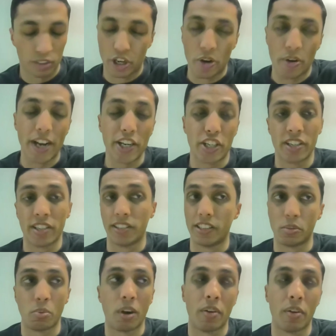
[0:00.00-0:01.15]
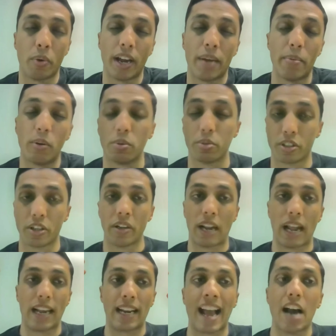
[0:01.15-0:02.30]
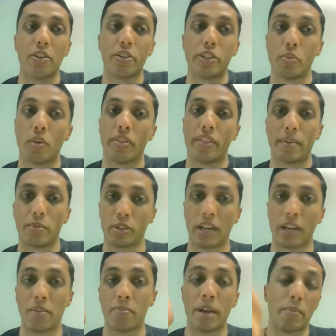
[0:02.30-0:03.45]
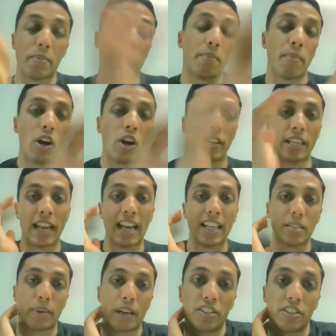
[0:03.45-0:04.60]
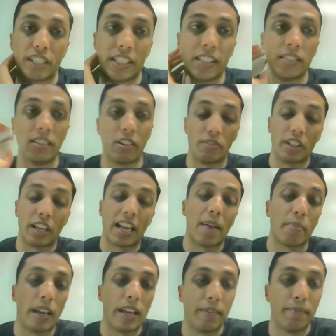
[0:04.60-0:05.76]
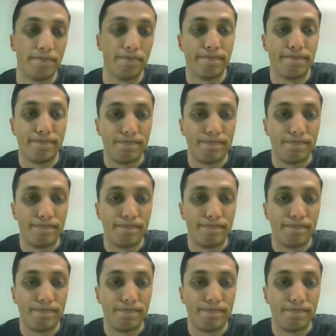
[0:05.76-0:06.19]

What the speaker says: donation is one way, but also like how do you want them to help maybe the marketing aspect of it, of the campaign?